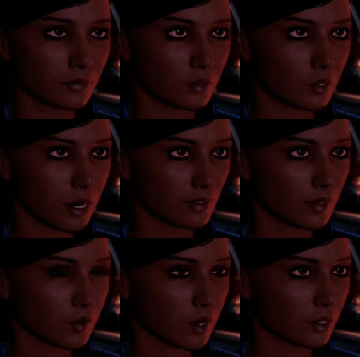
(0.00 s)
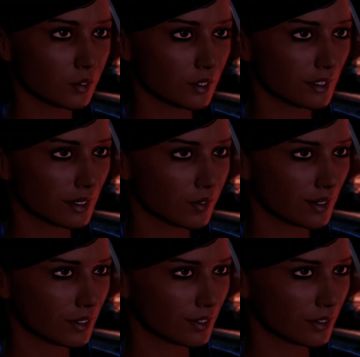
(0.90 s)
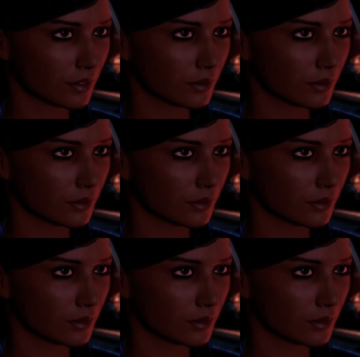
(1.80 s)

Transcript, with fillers: Was there anything else?